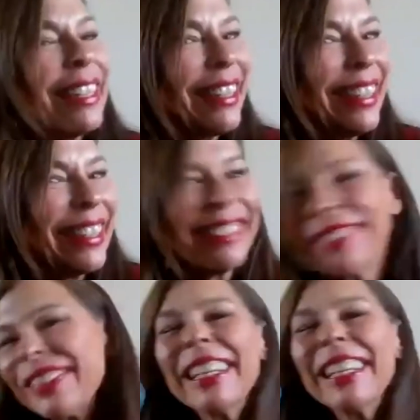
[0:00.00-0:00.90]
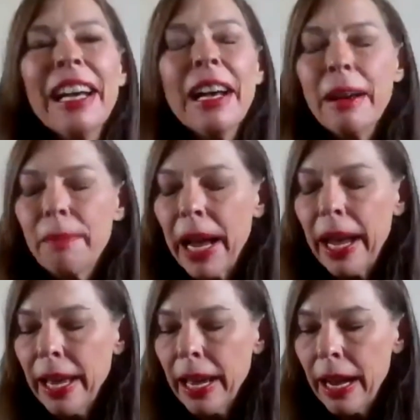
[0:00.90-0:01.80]
the end of the year.
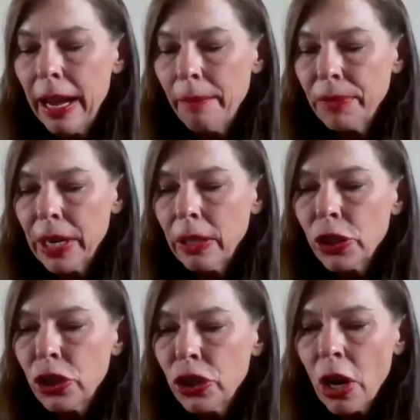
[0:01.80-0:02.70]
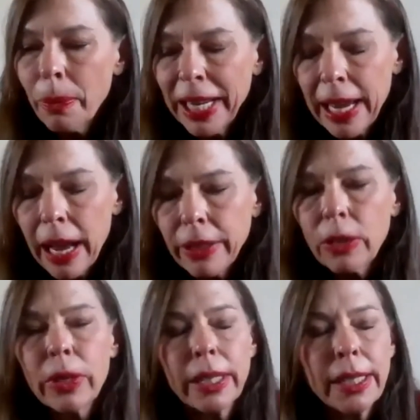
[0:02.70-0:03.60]
But there are so many other
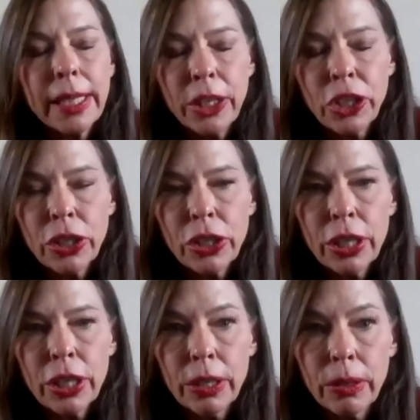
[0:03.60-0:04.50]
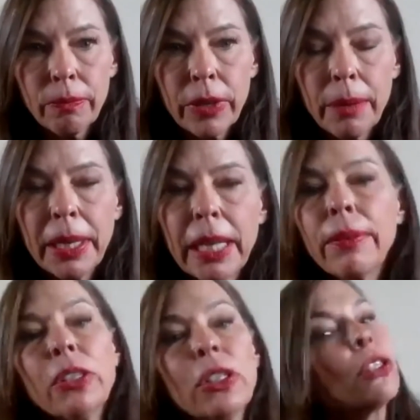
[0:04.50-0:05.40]
organizations too. I mean,
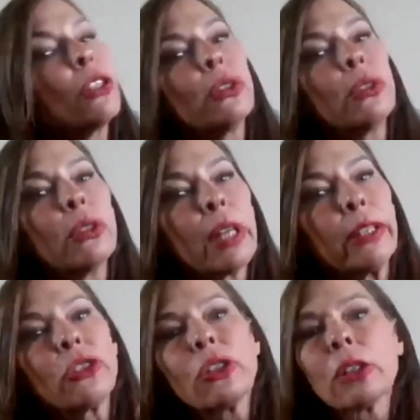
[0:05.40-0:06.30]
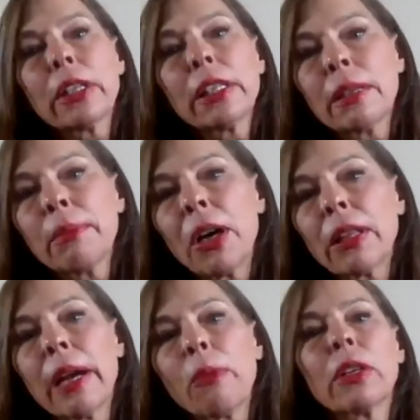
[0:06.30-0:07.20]
if you just Google like journalism
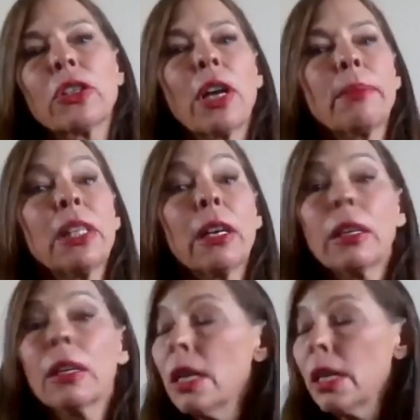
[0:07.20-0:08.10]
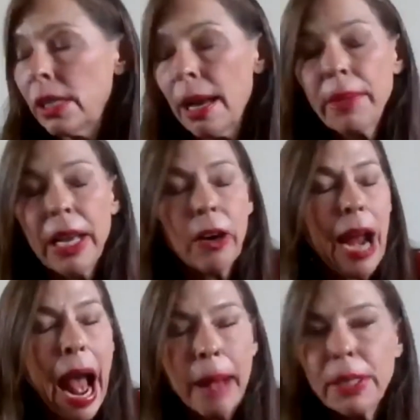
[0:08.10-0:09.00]
online workshops, there are some that are
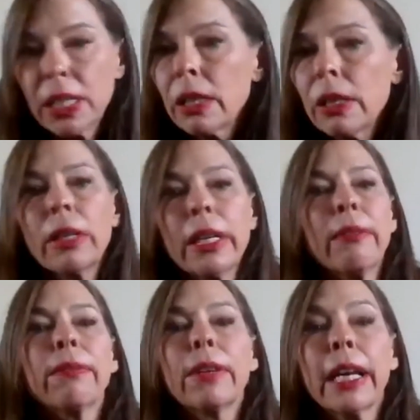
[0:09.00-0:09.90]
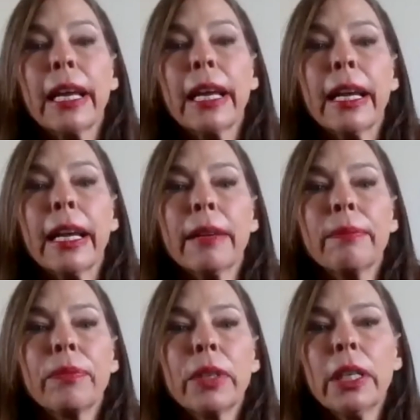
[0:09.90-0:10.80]
absolutely free.
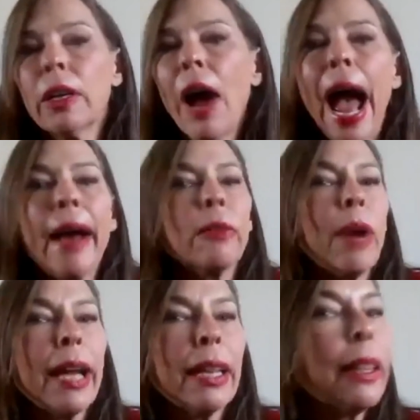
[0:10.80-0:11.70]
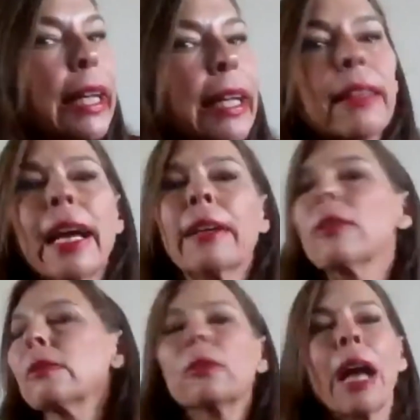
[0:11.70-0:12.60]
You know, how to write a lead that
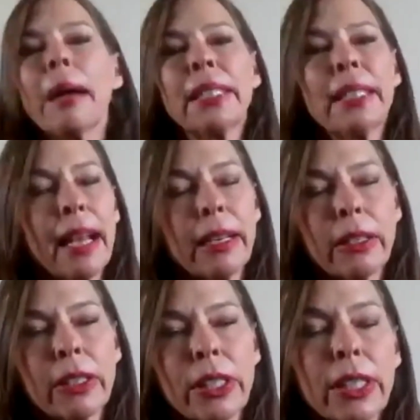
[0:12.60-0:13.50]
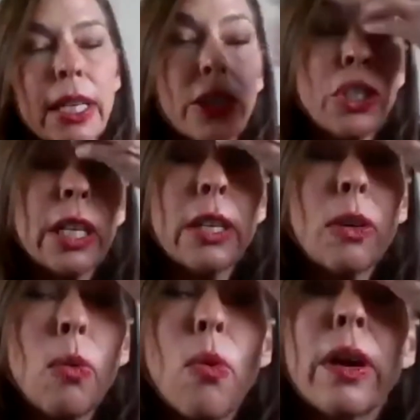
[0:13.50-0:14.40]
grabs an editor's attention,
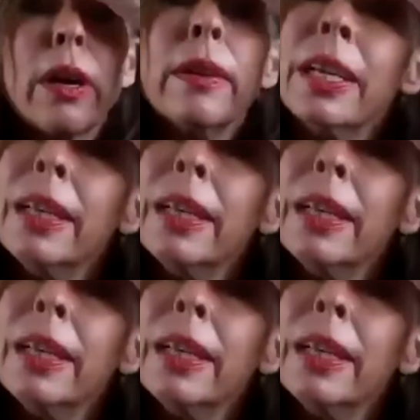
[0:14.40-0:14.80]
or,